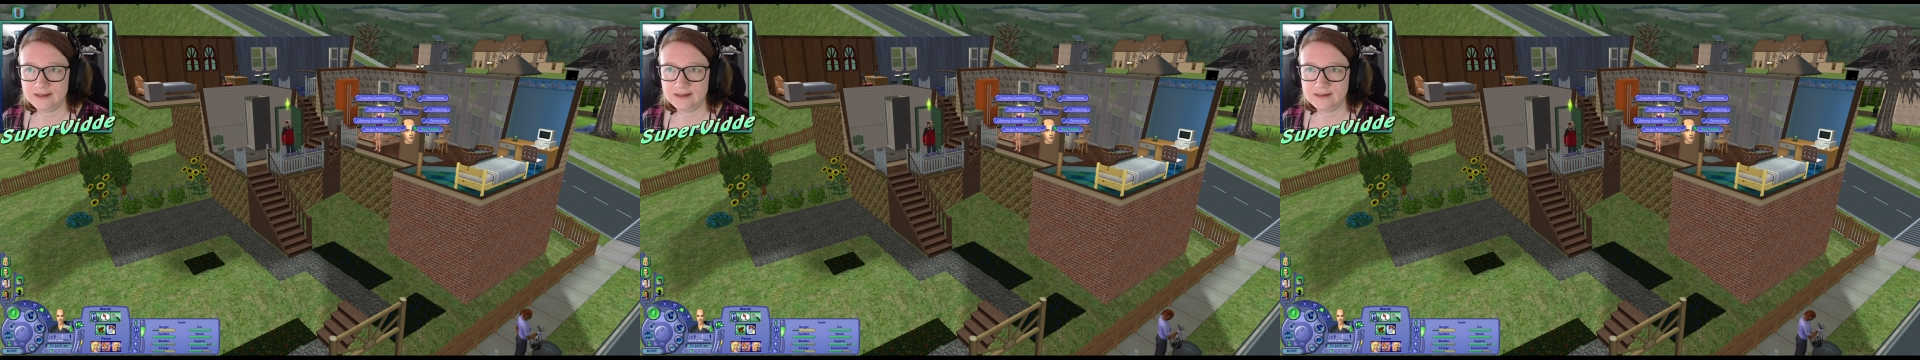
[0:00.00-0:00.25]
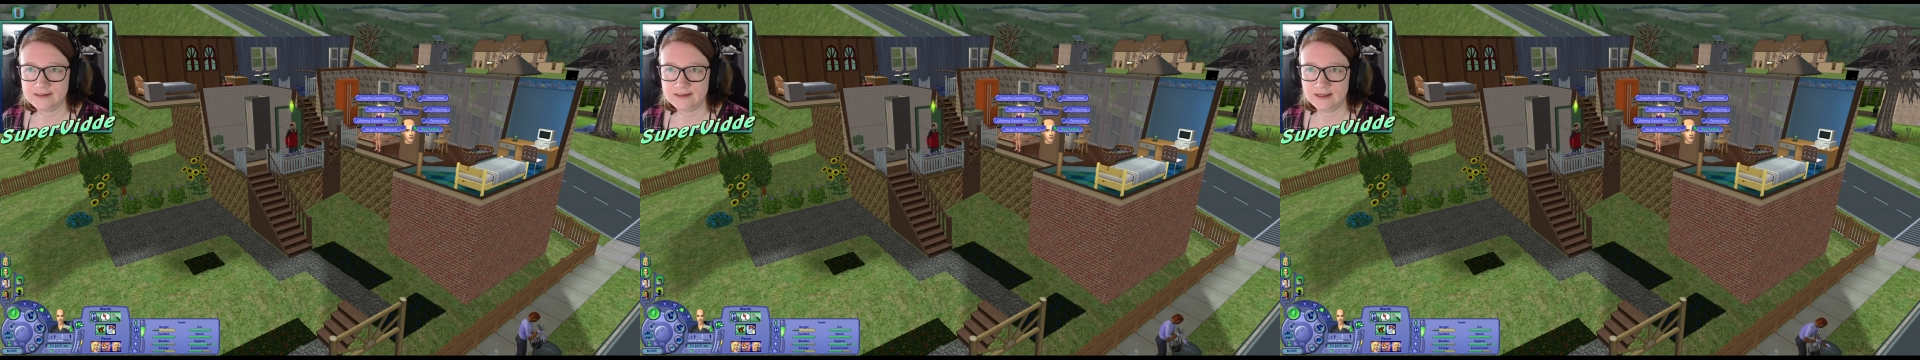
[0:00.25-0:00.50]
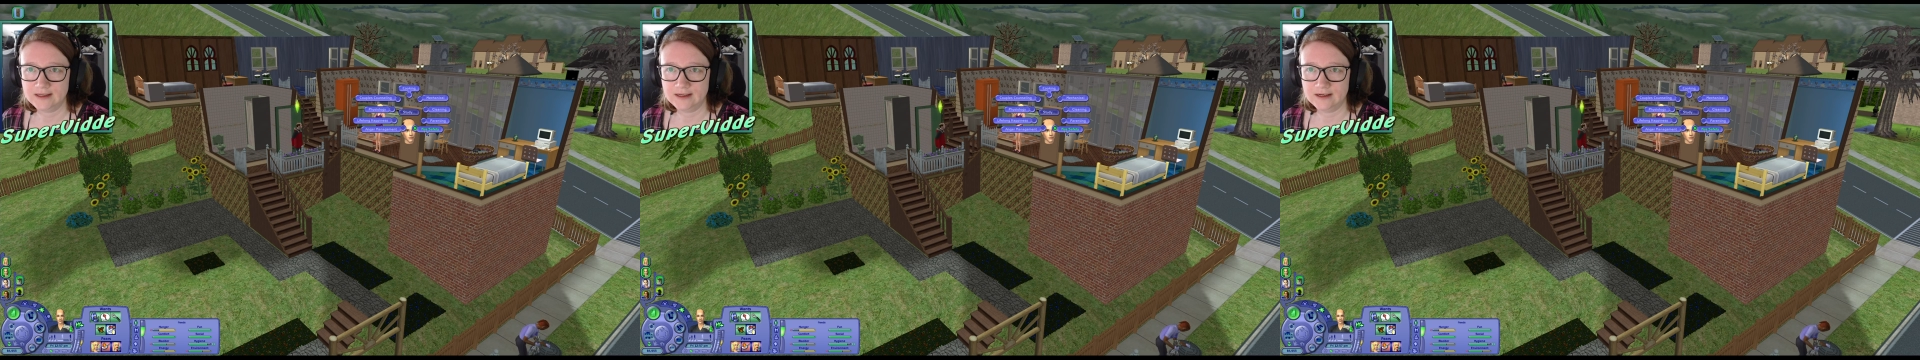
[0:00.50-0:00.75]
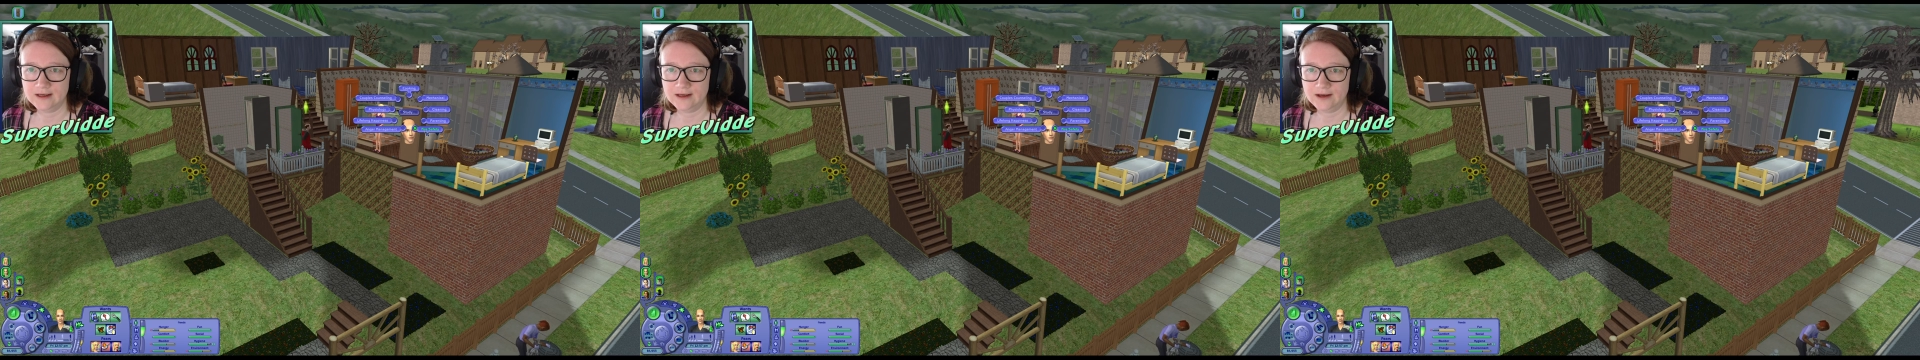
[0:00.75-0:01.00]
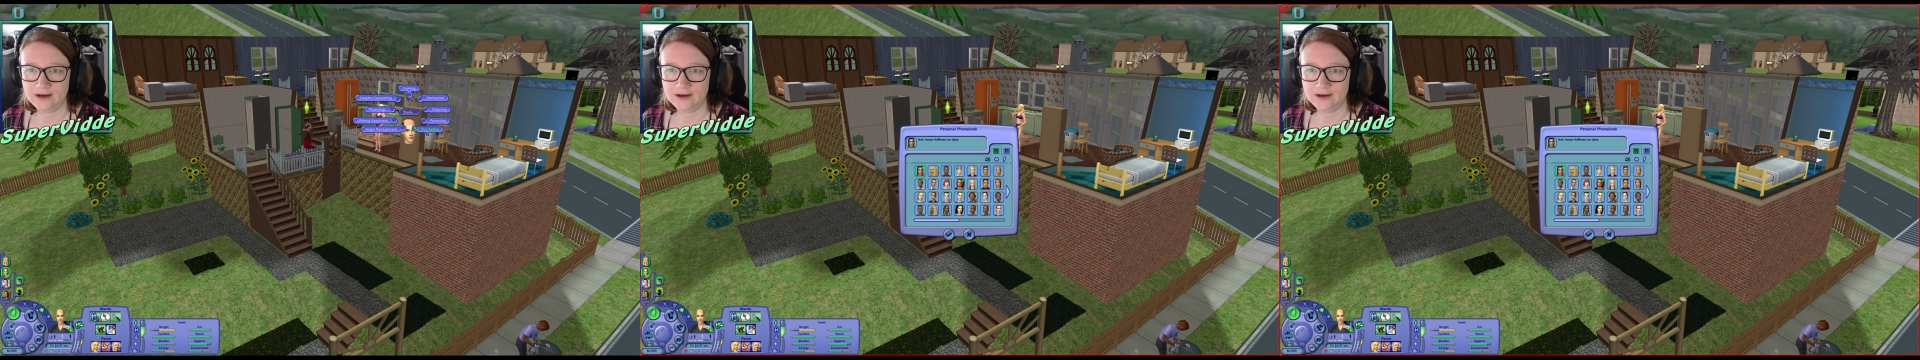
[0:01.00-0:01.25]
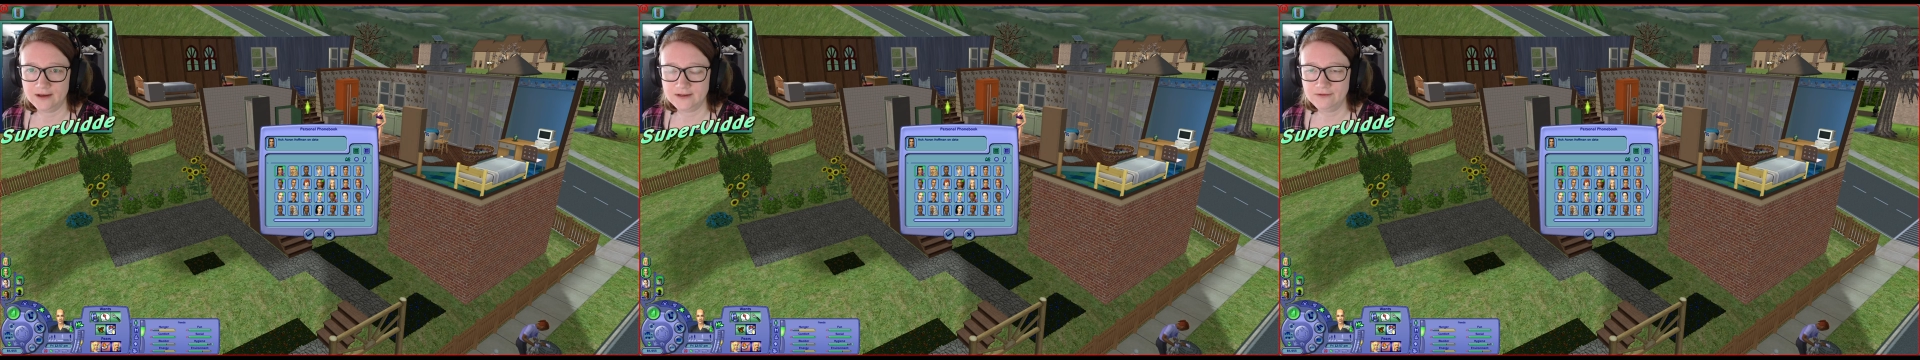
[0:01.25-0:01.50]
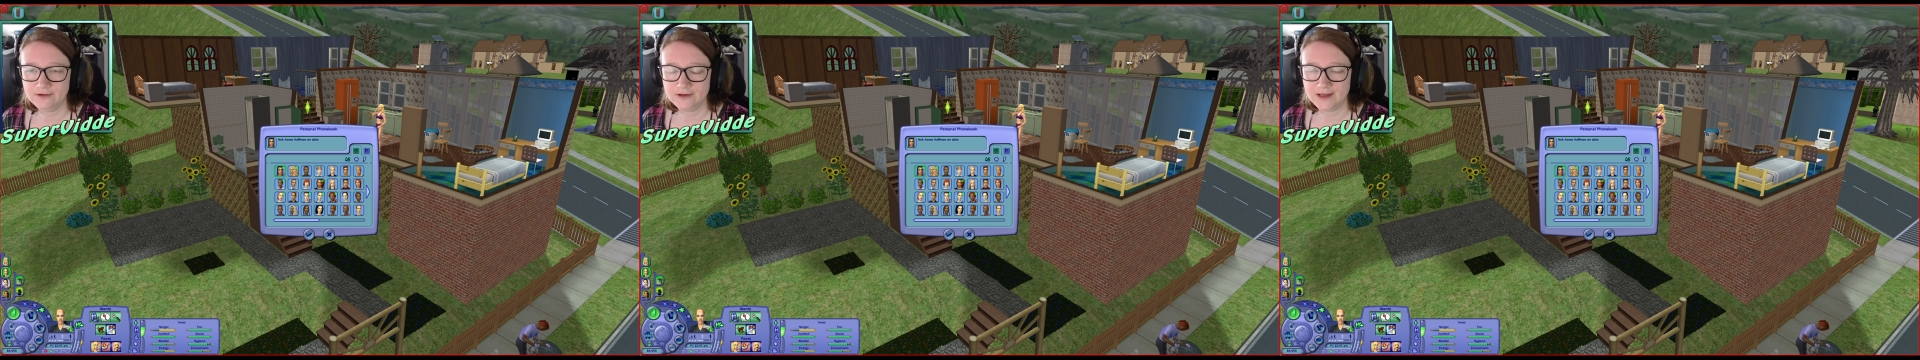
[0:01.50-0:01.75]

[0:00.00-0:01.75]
it's in a different